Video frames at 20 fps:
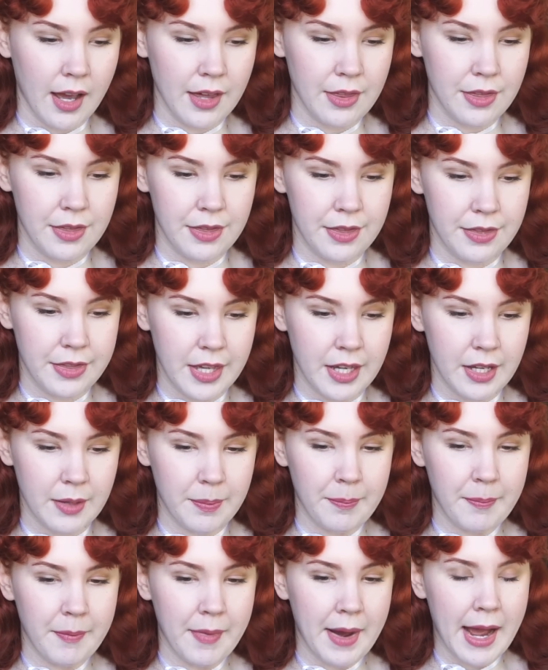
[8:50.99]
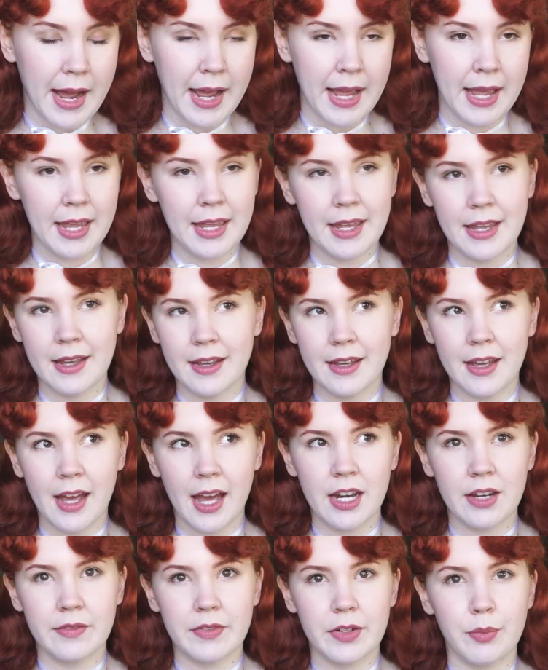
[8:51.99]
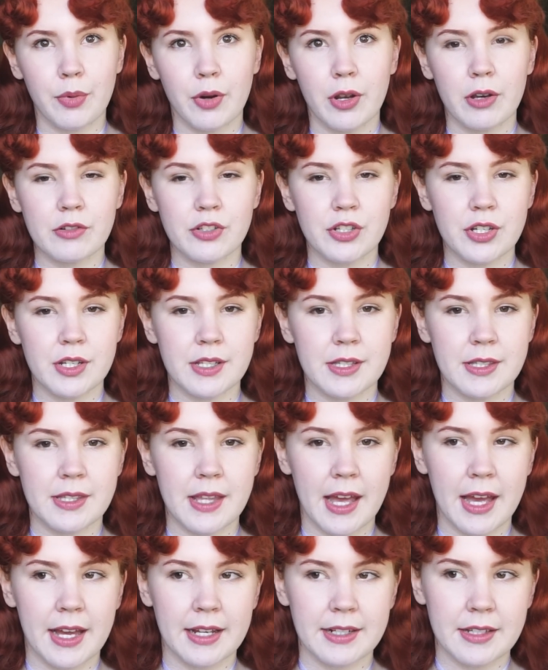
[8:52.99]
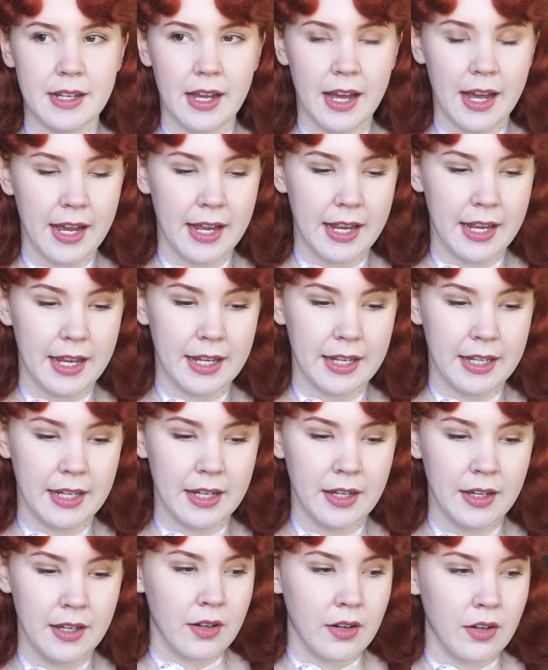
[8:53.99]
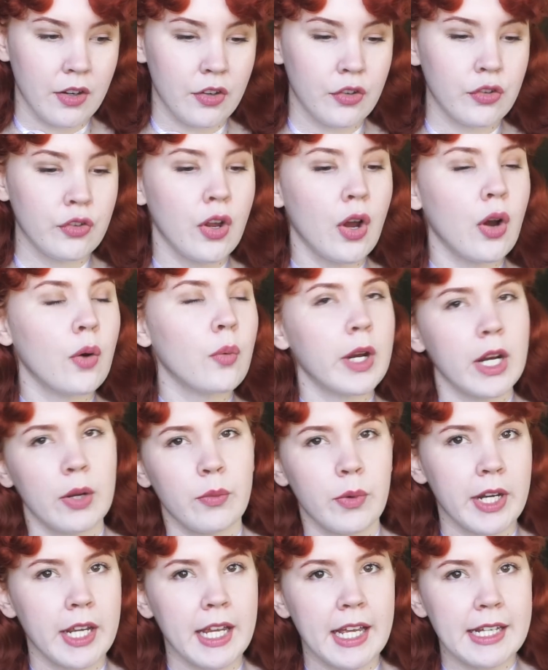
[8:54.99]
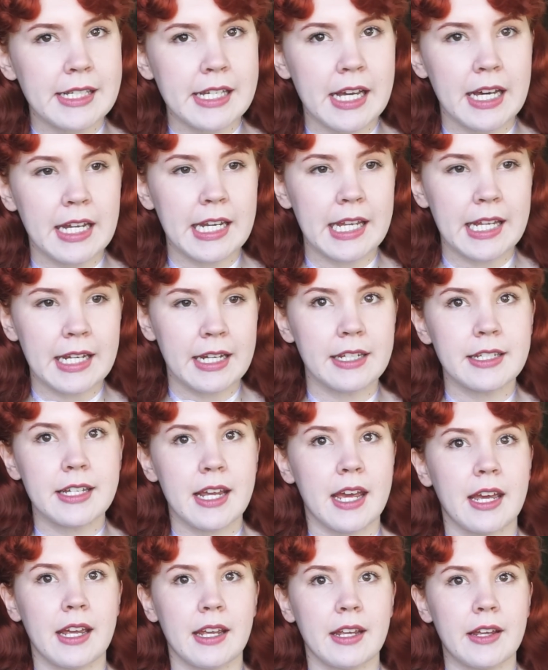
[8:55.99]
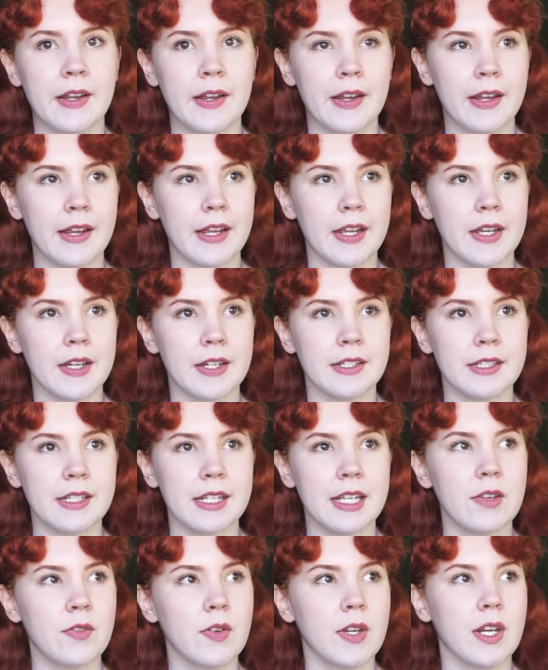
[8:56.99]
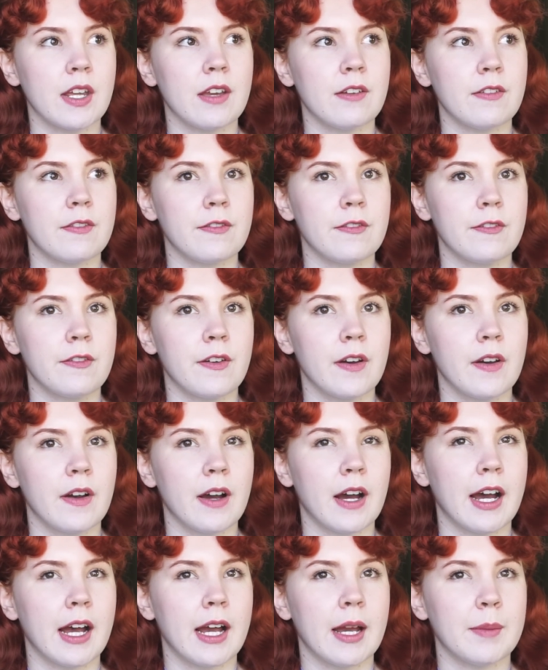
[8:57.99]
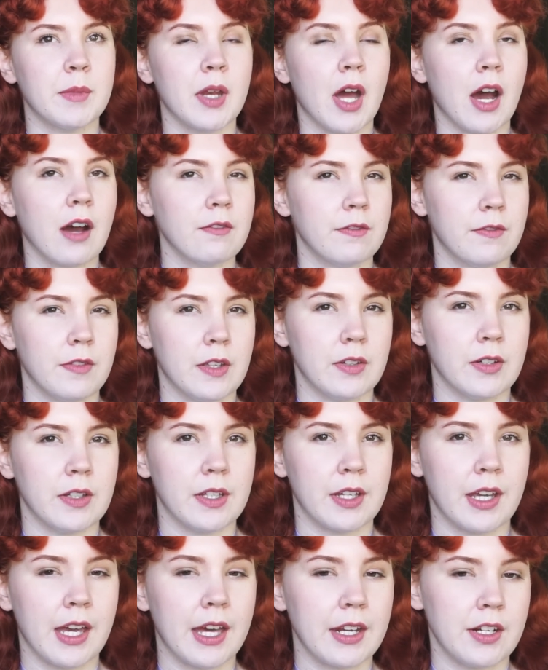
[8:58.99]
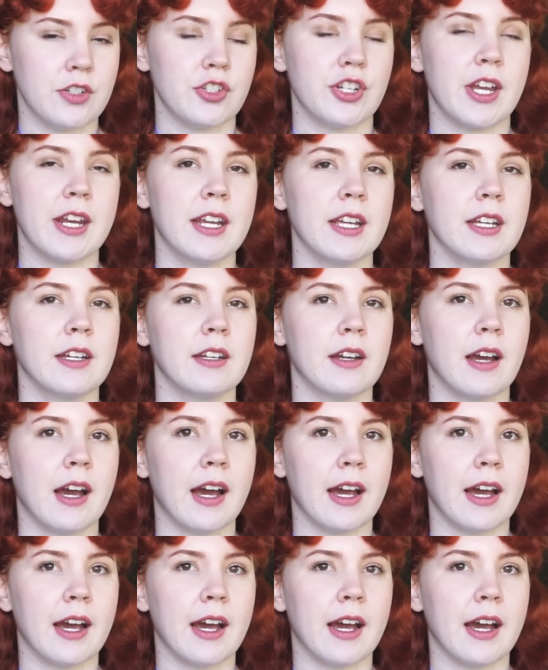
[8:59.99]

I think my kind of approach is that I know what I want to get done in a day, and even if I'm not feeling energetic,